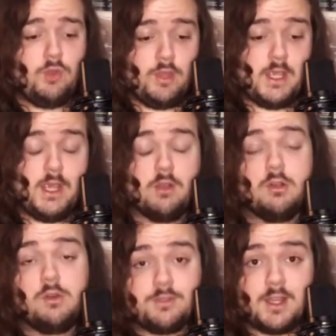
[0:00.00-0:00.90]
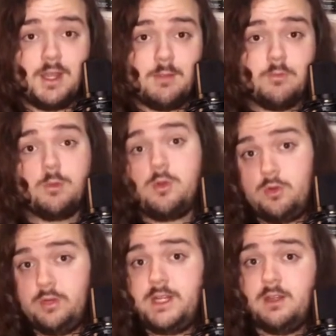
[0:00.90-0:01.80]
The Hero of Time from
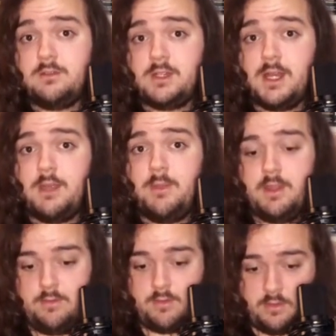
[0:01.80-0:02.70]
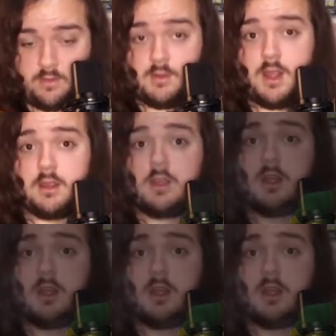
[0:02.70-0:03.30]
Ocarina of Time is stuck